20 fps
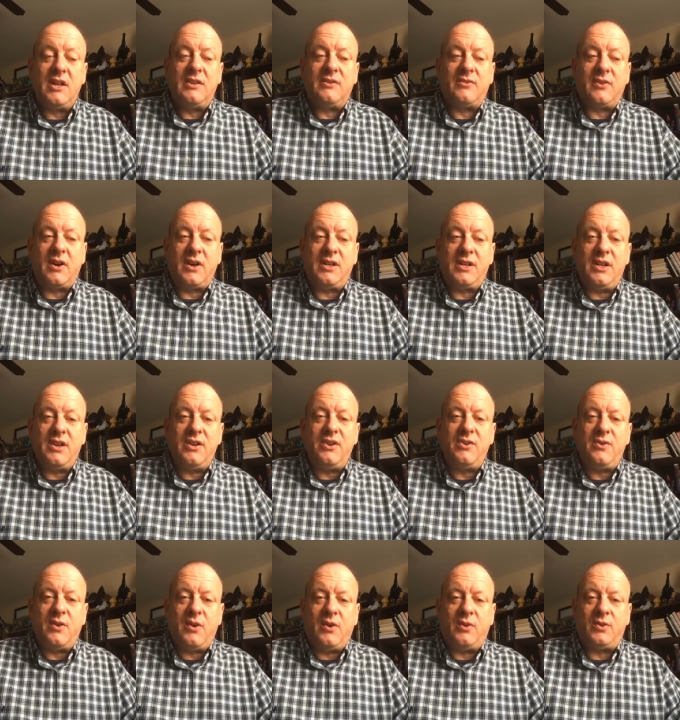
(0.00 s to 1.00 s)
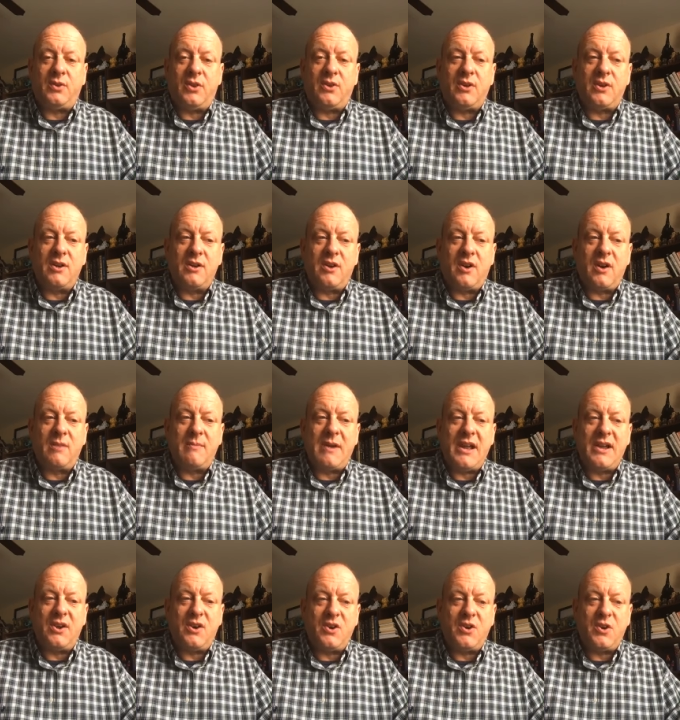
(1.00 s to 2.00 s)
For you, O Lord, are
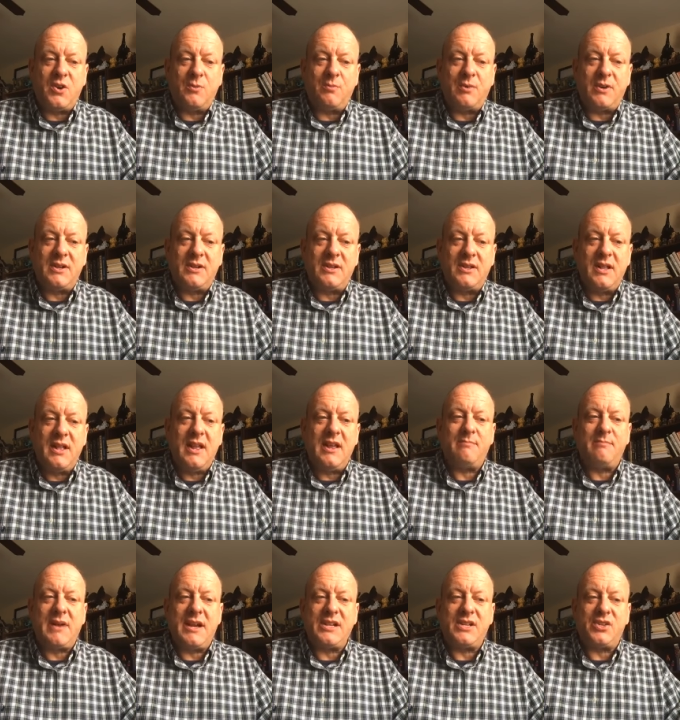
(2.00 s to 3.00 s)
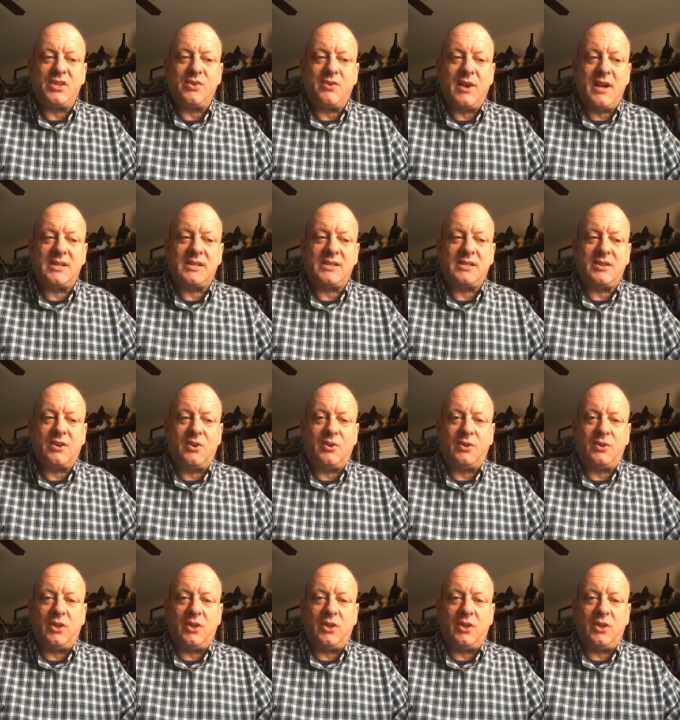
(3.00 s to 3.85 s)
my hope, my trust, O